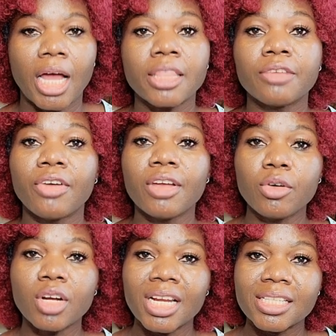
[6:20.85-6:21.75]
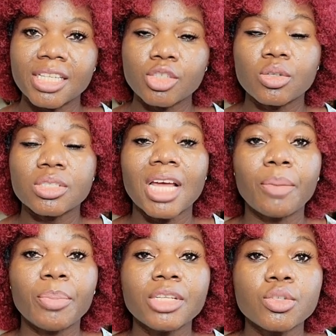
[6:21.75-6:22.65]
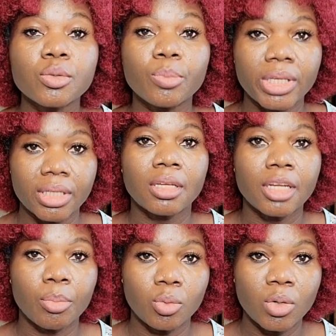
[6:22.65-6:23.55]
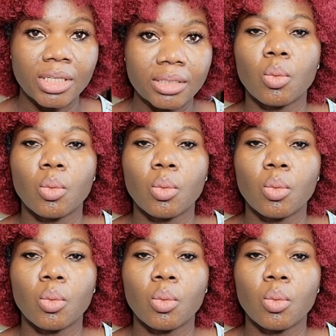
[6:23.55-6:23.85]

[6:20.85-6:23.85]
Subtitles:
And the 5 organizations happen to be, number 1,